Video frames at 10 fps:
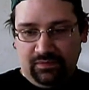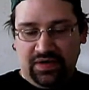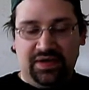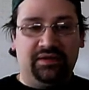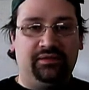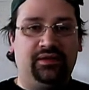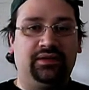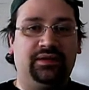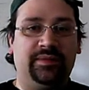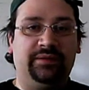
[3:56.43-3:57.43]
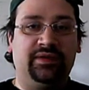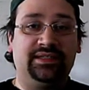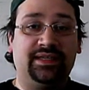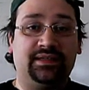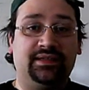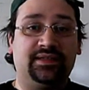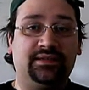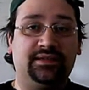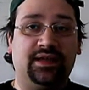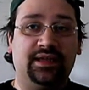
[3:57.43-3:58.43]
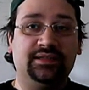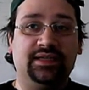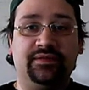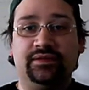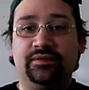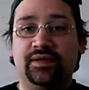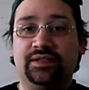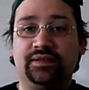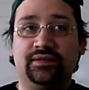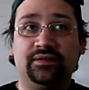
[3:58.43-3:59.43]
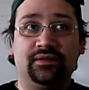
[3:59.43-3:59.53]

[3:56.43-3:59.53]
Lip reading: are there going to be preset designs given to us